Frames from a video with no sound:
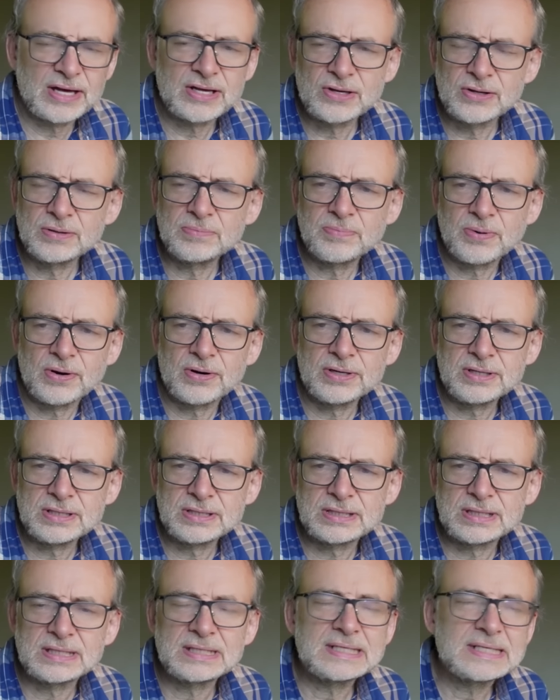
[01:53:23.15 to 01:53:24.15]
good
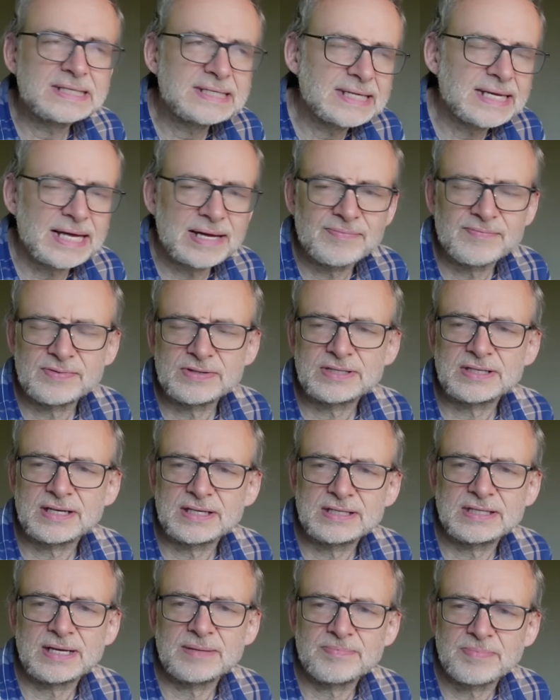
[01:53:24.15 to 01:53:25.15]
points and
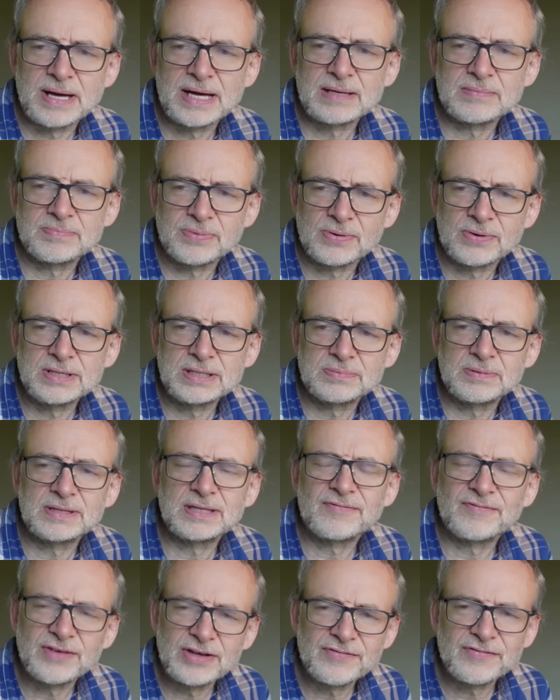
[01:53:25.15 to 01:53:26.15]
de-emphasize their bad points. But
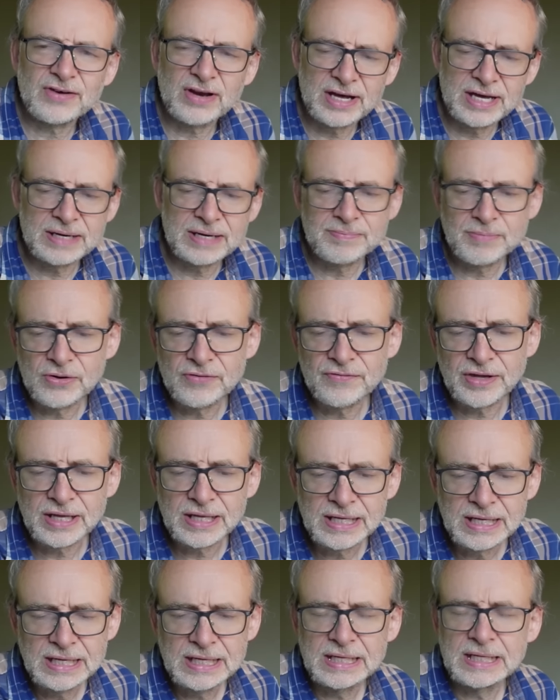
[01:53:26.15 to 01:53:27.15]
the fifth line
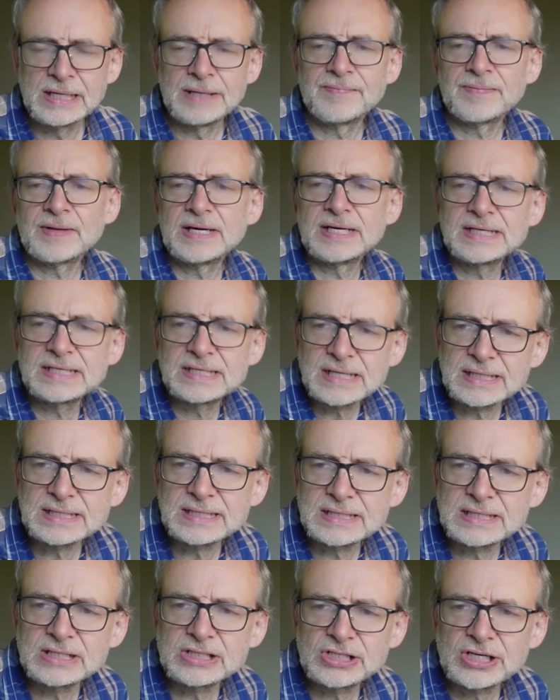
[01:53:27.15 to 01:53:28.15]
moving does
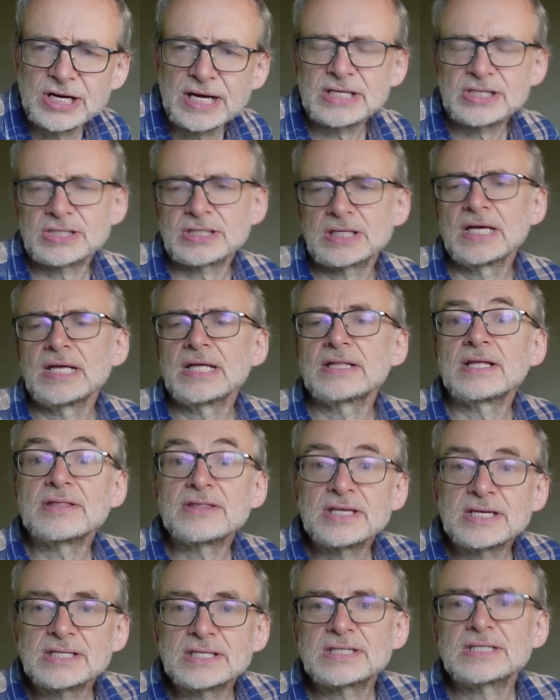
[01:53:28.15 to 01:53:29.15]
suggest
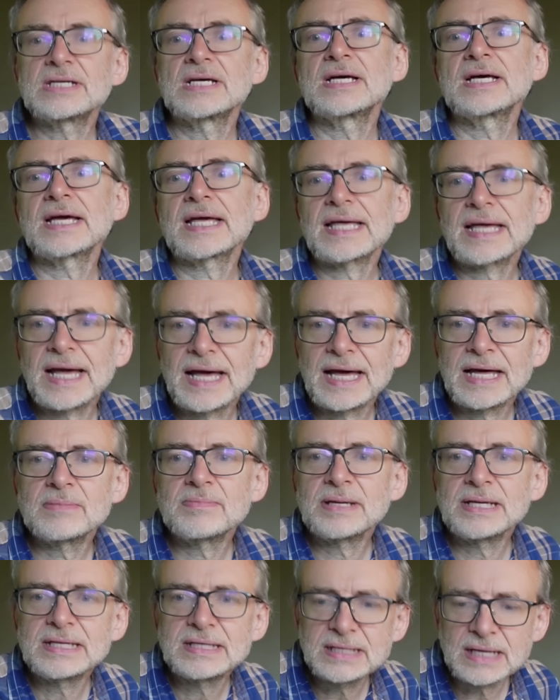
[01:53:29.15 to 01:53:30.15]
that this can
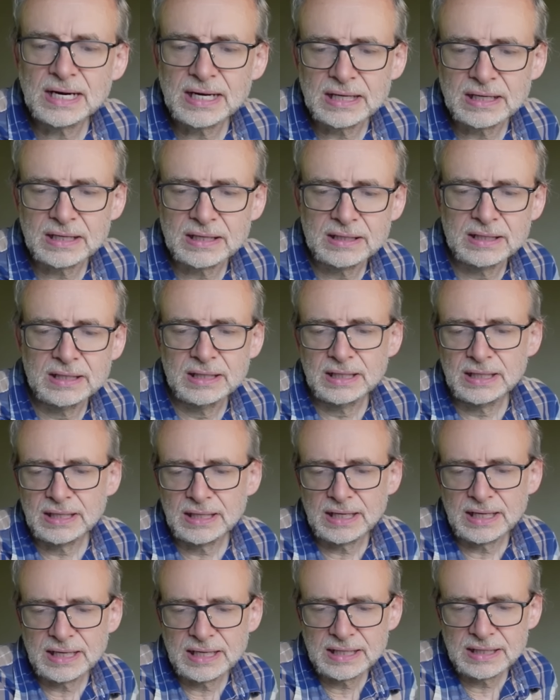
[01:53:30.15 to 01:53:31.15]
be done.
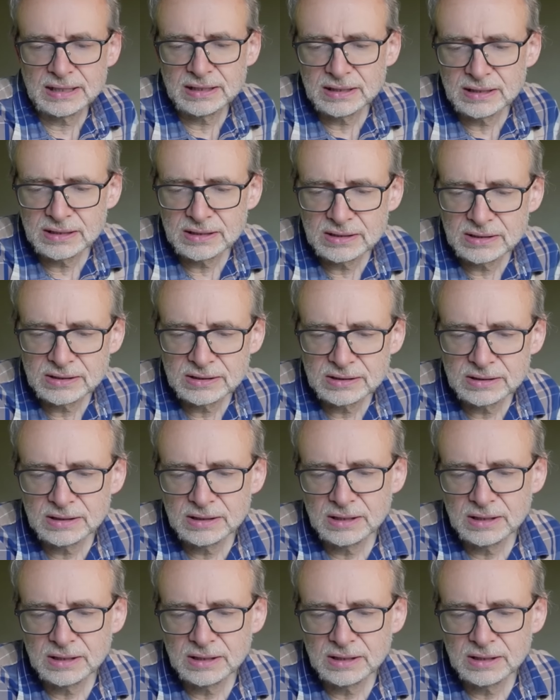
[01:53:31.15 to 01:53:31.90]
And